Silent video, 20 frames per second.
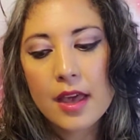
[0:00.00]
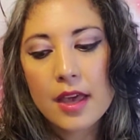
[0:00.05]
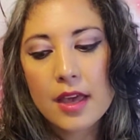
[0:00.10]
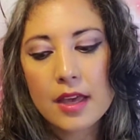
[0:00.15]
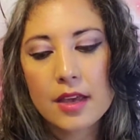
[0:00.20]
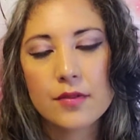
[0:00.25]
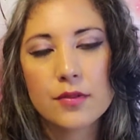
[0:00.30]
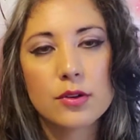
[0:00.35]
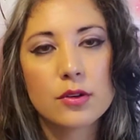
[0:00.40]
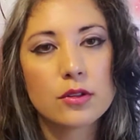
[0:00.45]

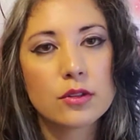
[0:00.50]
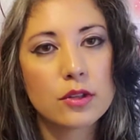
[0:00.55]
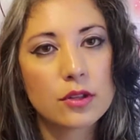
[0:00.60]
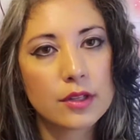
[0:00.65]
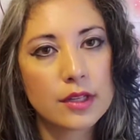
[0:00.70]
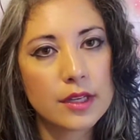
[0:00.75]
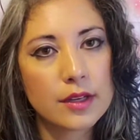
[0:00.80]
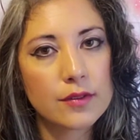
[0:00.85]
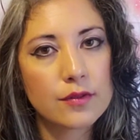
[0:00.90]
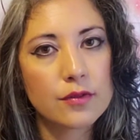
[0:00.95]
If you're
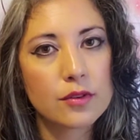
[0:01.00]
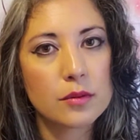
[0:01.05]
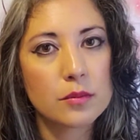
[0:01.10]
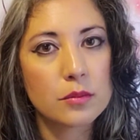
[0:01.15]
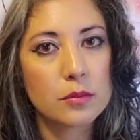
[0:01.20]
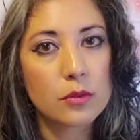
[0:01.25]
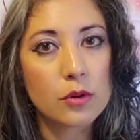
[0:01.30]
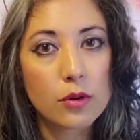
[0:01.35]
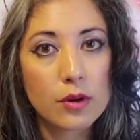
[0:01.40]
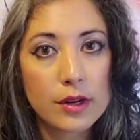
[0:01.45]
looking for
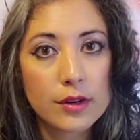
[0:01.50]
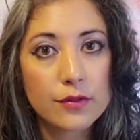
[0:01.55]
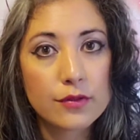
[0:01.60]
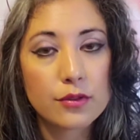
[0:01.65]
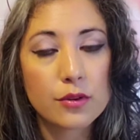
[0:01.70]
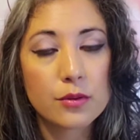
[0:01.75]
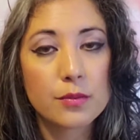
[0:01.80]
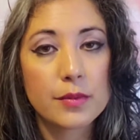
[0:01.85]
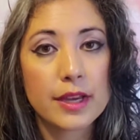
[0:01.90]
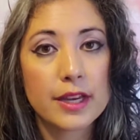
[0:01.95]
more
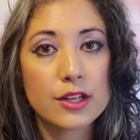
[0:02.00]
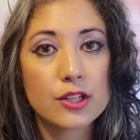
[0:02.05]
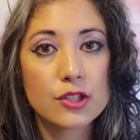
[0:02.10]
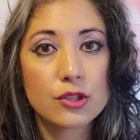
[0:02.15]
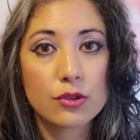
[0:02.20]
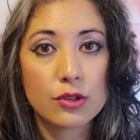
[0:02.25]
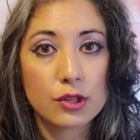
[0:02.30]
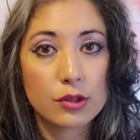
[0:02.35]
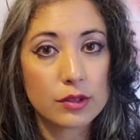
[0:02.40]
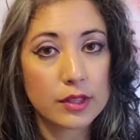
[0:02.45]

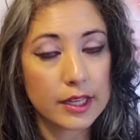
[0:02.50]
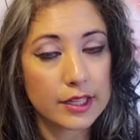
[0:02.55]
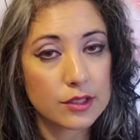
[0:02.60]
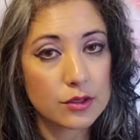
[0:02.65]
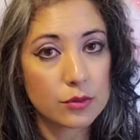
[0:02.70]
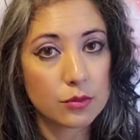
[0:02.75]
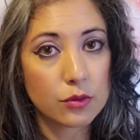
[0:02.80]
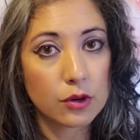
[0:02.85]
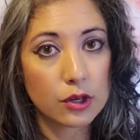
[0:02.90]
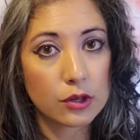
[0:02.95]
information or you'd like to
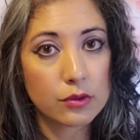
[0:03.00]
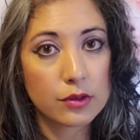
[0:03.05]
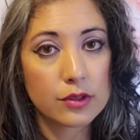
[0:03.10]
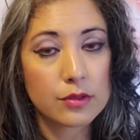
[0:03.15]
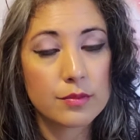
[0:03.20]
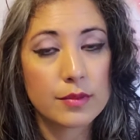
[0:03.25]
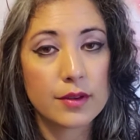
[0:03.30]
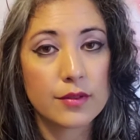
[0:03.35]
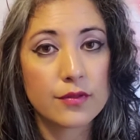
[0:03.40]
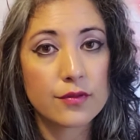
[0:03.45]
work with
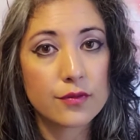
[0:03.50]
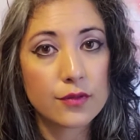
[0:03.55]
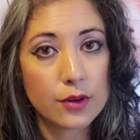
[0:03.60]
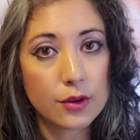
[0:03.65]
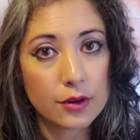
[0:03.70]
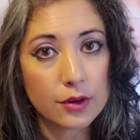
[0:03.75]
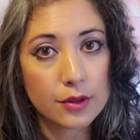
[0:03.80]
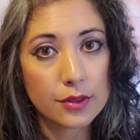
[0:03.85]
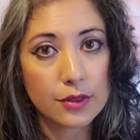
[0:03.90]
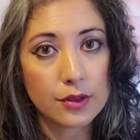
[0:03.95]
me
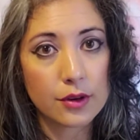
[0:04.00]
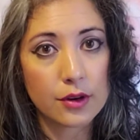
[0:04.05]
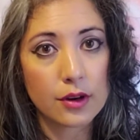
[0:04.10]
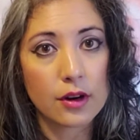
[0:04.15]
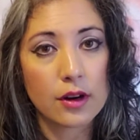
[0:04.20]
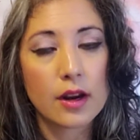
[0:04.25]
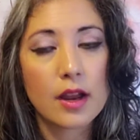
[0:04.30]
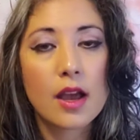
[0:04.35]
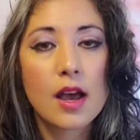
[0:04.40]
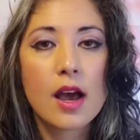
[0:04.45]

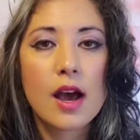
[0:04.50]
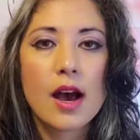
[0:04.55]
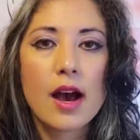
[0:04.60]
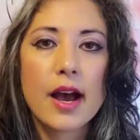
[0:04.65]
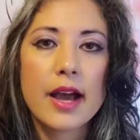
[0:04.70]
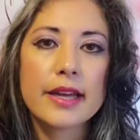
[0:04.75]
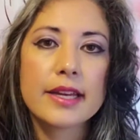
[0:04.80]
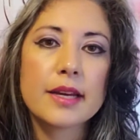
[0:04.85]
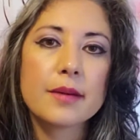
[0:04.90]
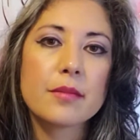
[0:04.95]
further,
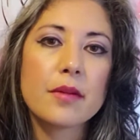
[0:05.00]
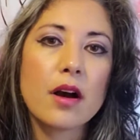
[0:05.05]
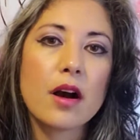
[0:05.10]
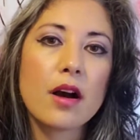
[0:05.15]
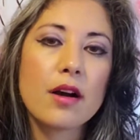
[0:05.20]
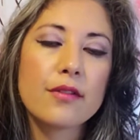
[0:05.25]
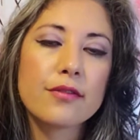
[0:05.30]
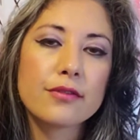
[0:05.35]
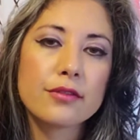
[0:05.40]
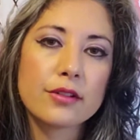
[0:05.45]
I am
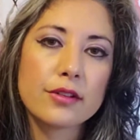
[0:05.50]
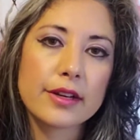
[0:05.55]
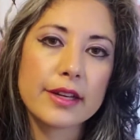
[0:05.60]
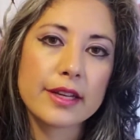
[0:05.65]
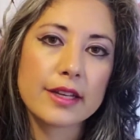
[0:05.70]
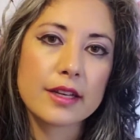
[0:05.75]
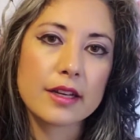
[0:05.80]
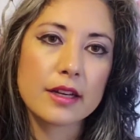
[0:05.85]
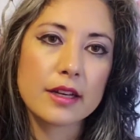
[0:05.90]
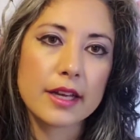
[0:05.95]

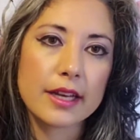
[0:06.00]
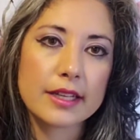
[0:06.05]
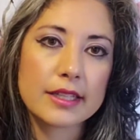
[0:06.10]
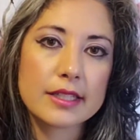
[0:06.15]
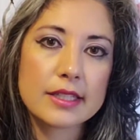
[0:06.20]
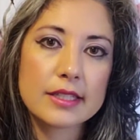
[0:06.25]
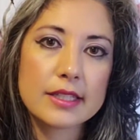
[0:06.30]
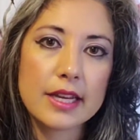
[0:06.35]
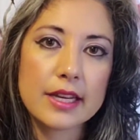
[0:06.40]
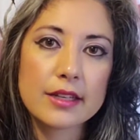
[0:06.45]
offering
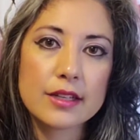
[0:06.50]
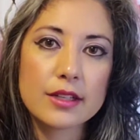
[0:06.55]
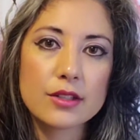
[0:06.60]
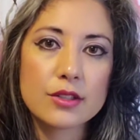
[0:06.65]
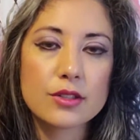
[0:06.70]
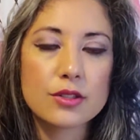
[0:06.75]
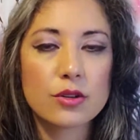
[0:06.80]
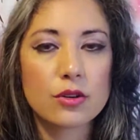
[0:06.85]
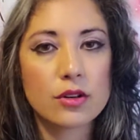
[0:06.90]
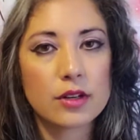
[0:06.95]
extended
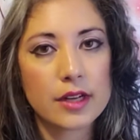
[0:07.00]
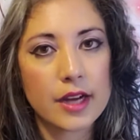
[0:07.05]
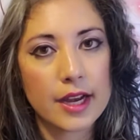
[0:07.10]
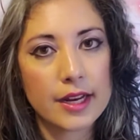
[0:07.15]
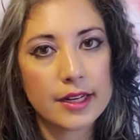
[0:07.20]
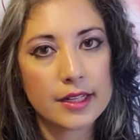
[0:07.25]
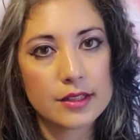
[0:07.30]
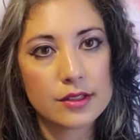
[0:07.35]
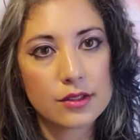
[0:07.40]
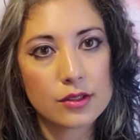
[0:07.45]
soul
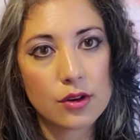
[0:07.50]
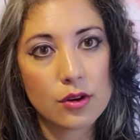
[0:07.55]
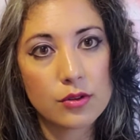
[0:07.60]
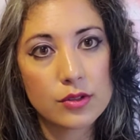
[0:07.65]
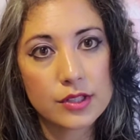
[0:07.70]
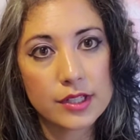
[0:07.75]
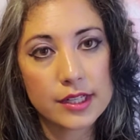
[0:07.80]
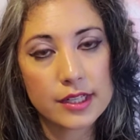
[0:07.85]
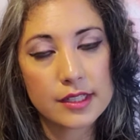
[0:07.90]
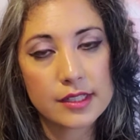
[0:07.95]
guidance
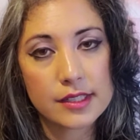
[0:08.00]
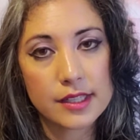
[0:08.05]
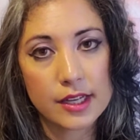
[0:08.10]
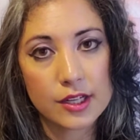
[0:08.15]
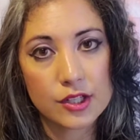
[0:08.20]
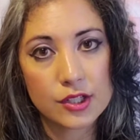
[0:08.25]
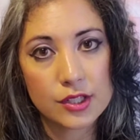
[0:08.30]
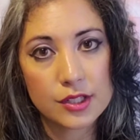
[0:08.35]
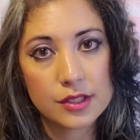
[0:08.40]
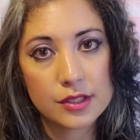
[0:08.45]
coaching
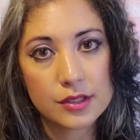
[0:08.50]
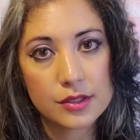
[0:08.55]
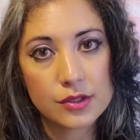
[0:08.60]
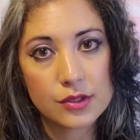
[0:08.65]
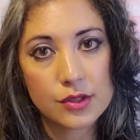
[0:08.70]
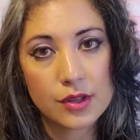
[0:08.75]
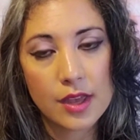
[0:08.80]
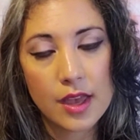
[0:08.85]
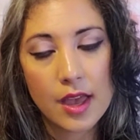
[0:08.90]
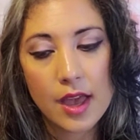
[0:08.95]

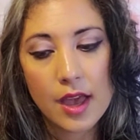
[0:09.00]
sessions